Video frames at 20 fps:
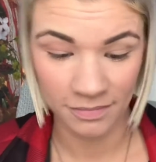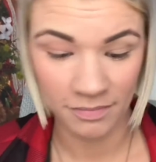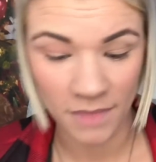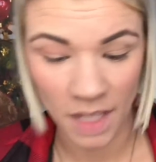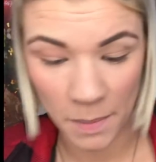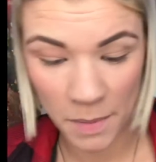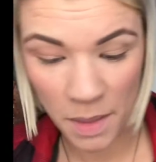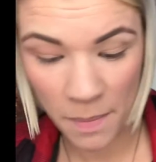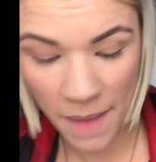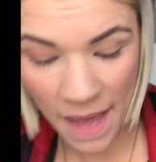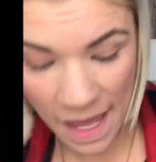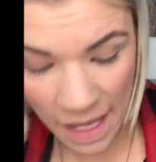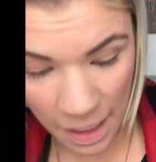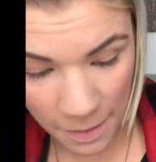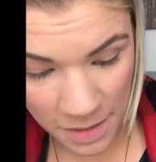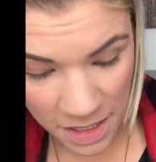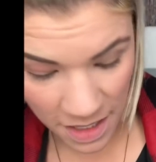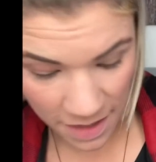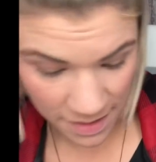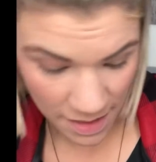I'm going to back up
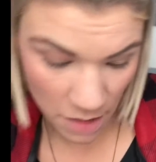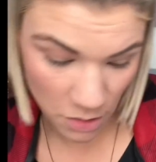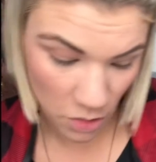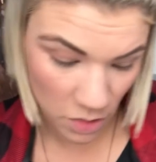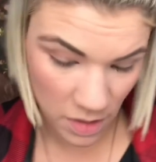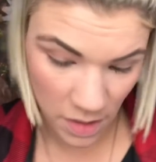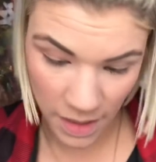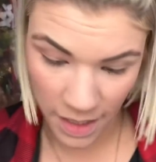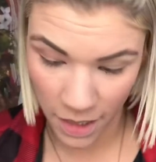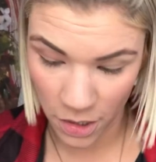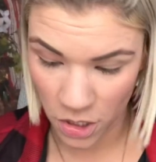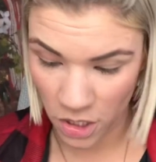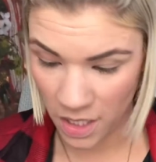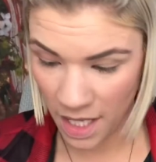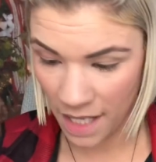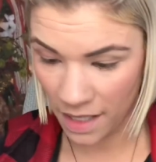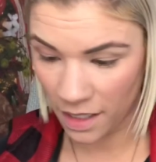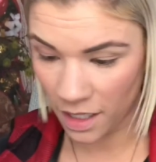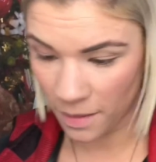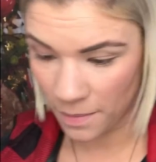to the Essentials collection.
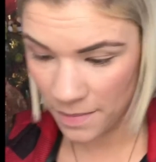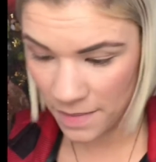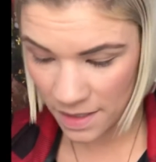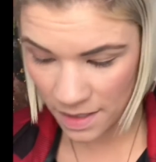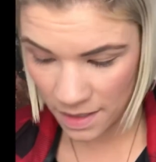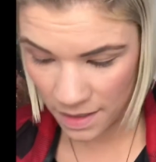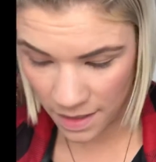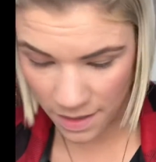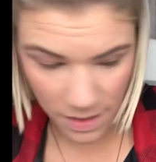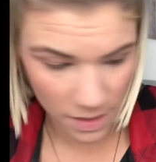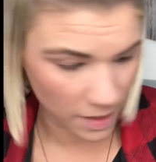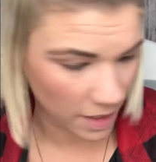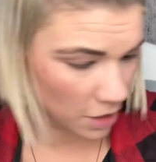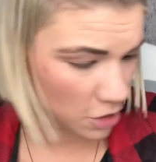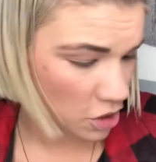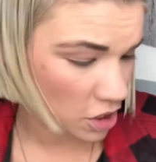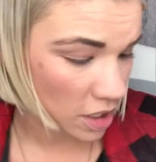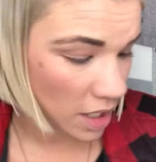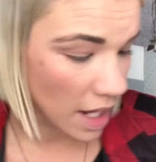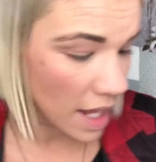That comes in this
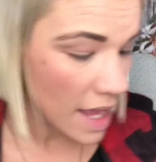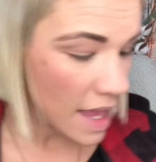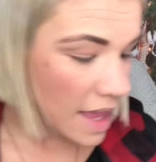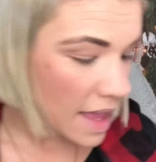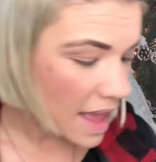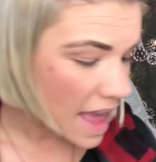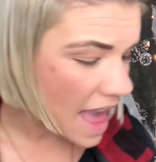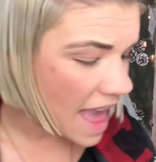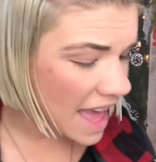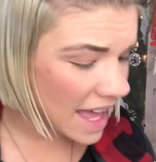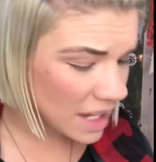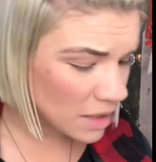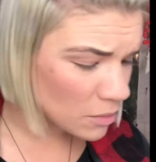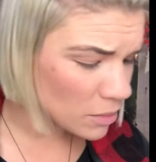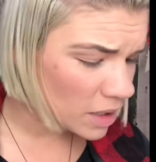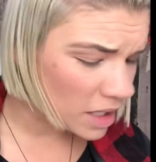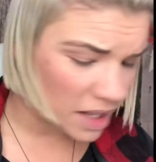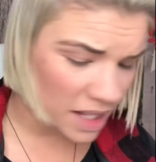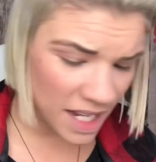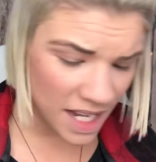collection. And
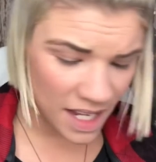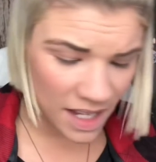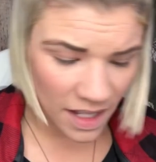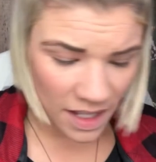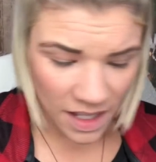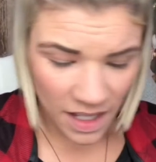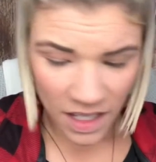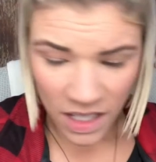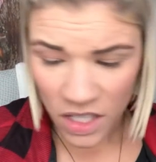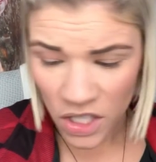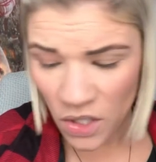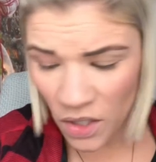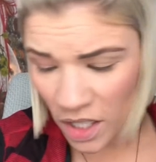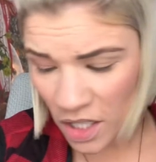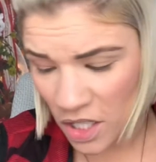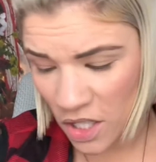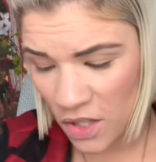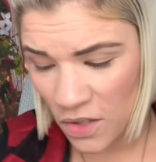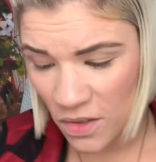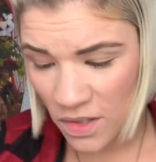really, you can
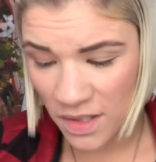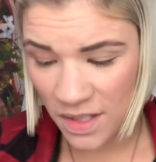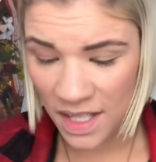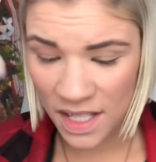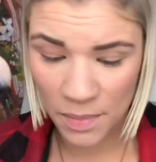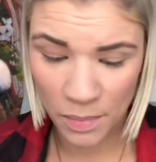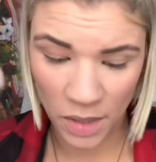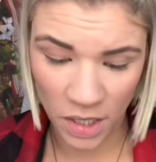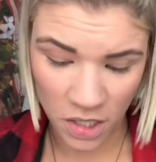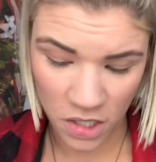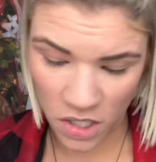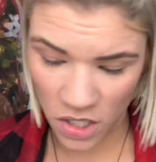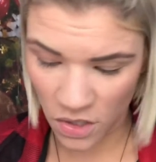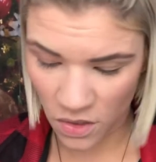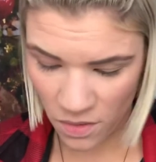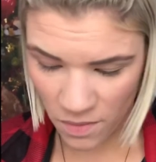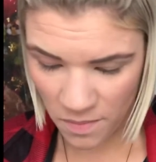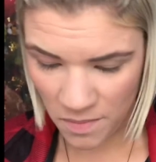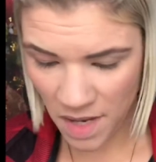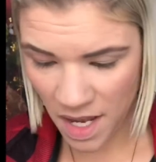use this brush too.
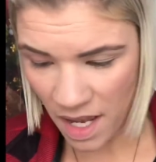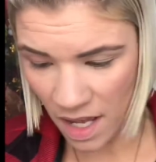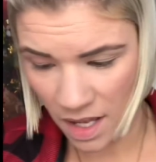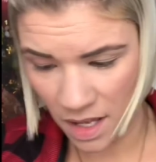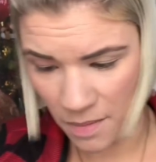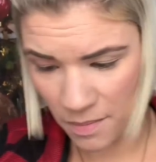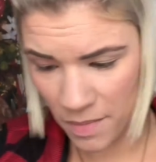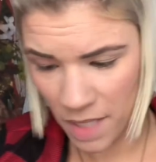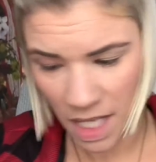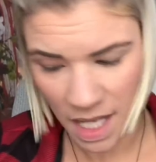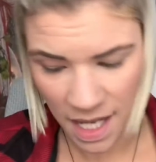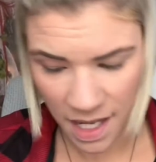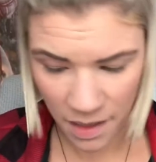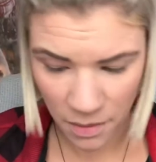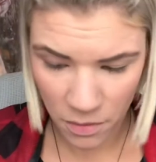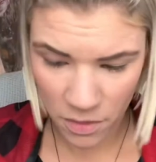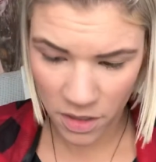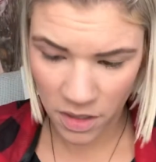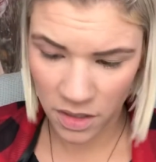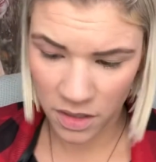
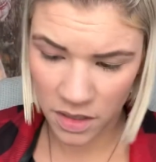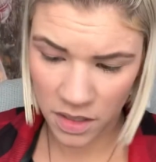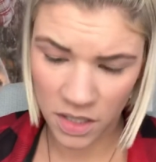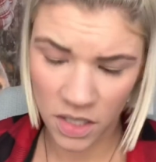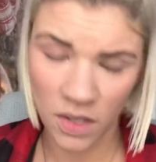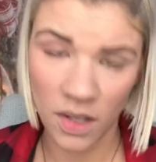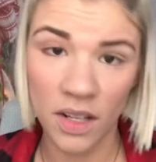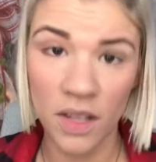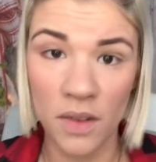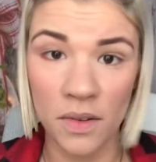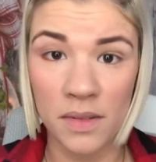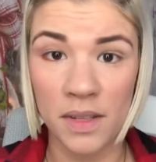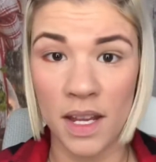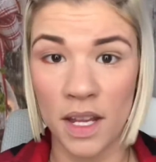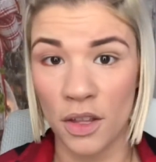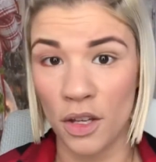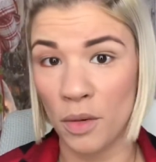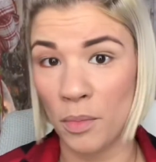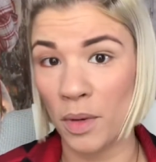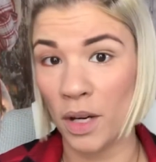You can use
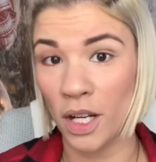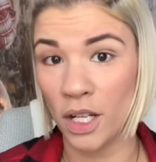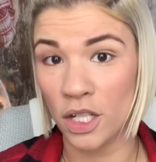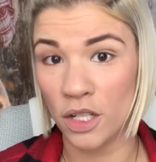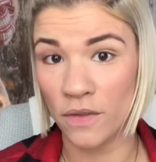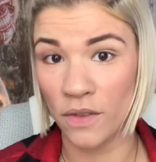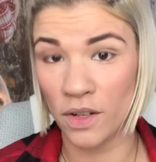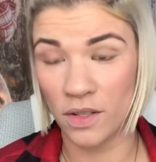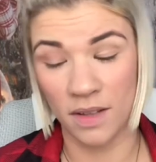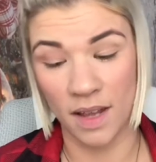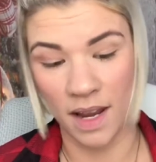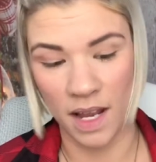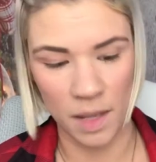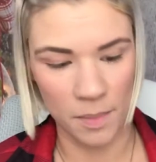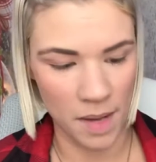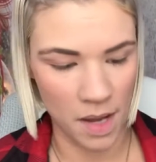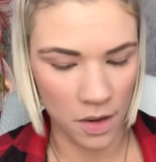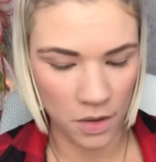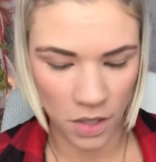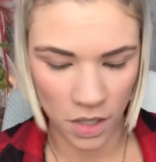either brush for setting
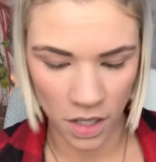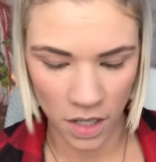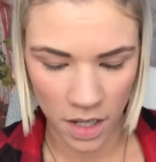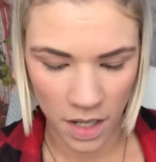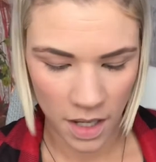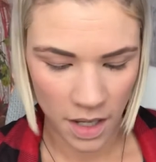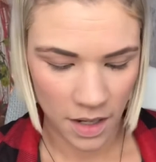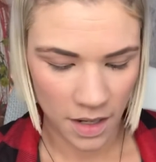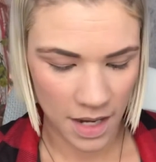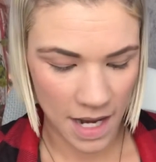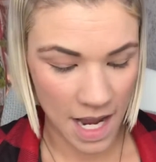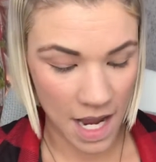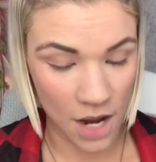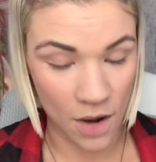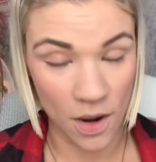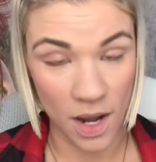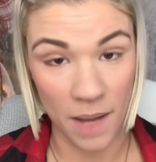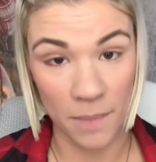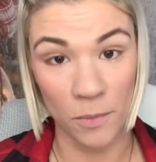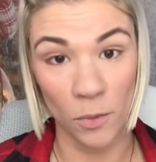powder. Now,
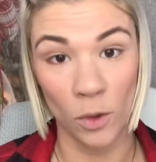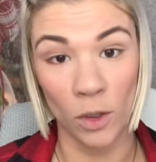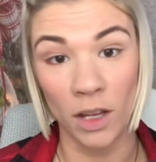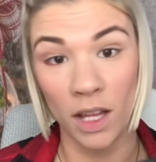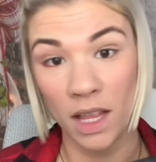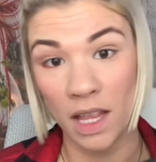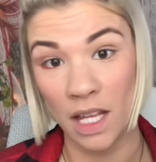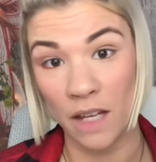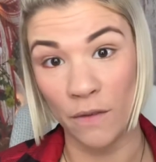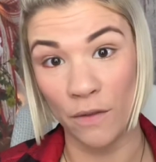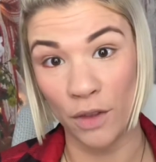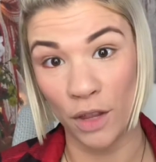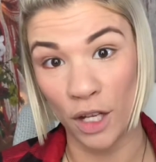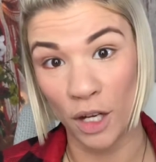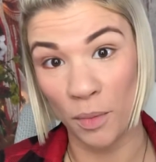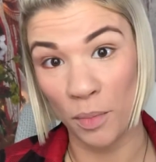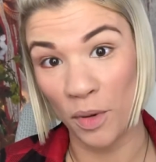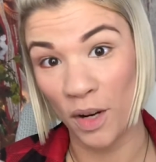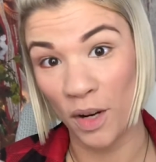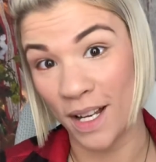I'm really in love with
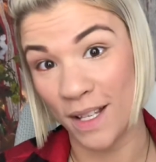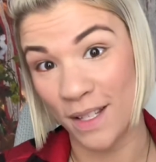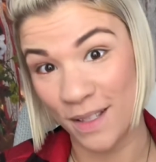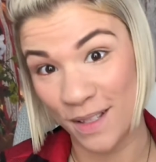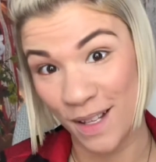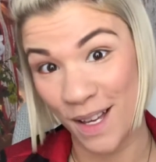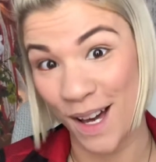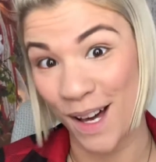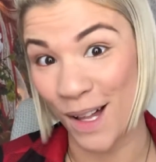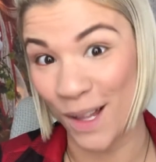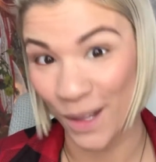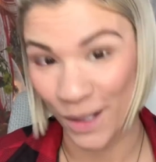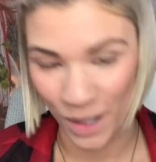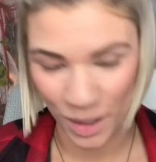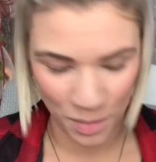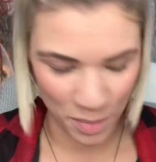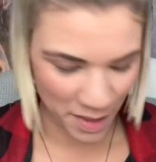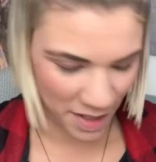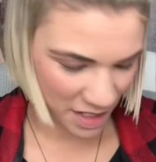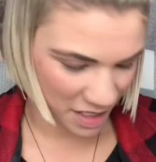our colored
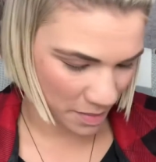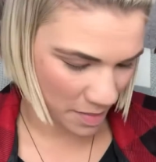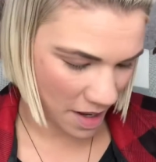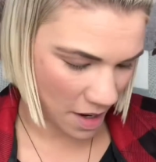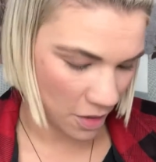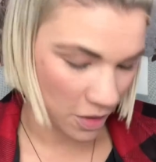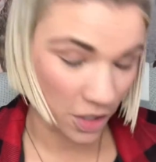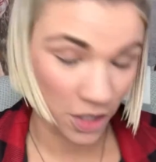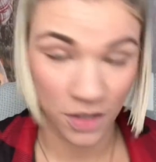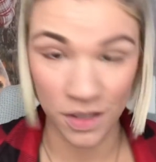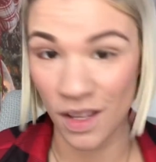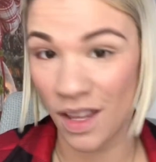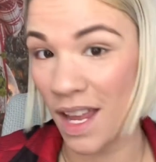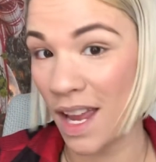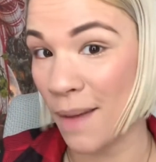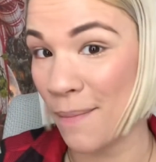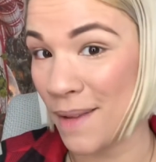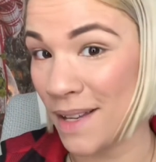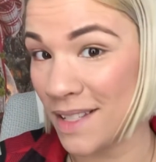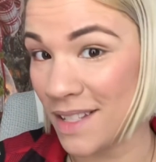pressed powders.
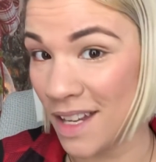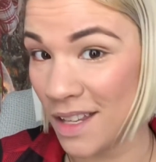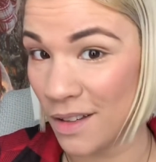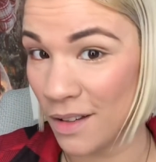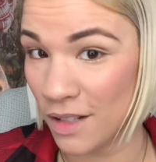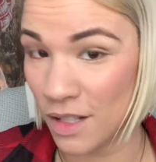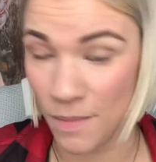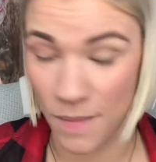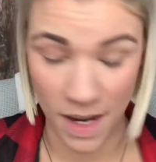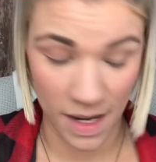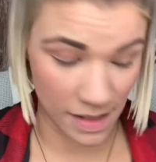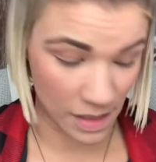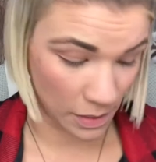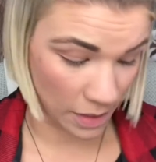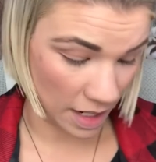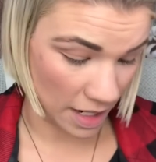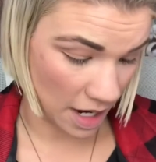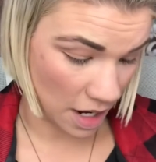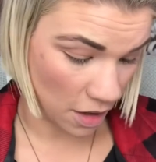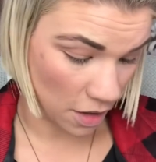Like, my skin looks amazing
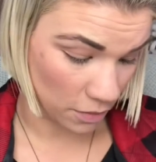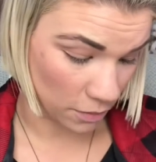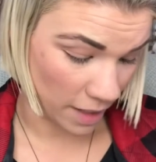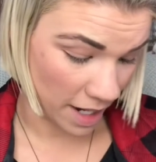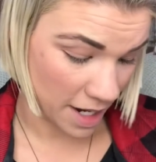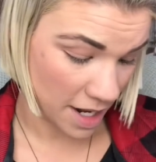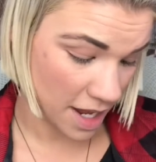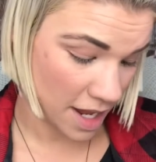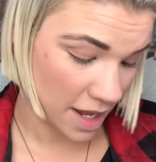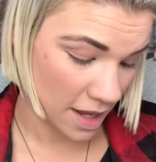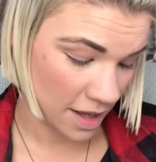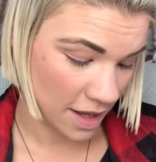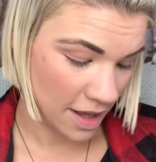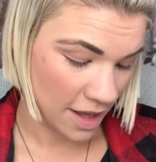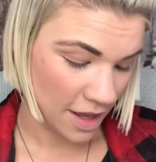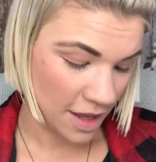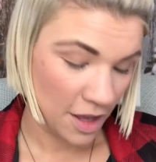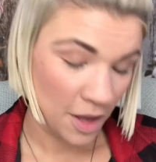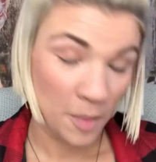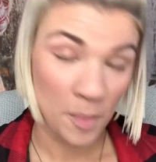right now already.
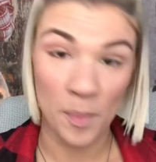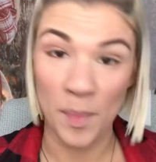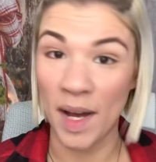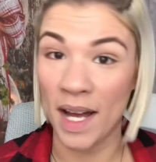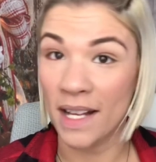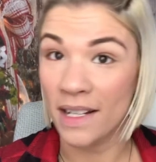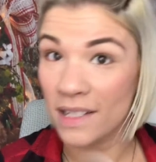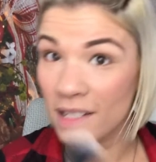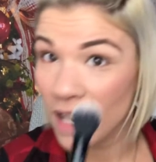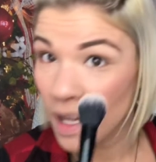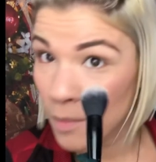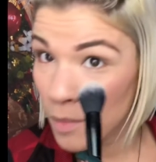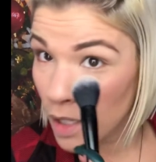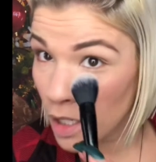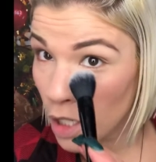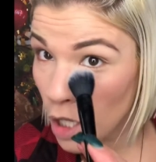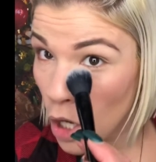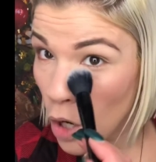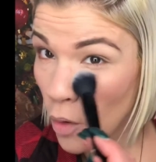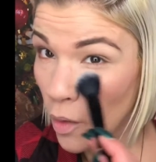But I'm going to
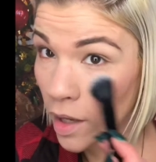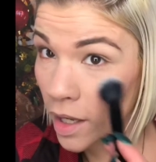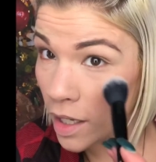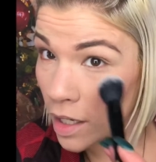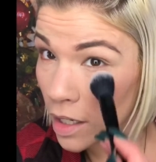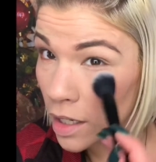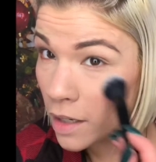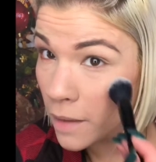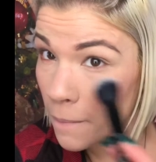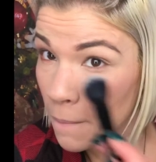go in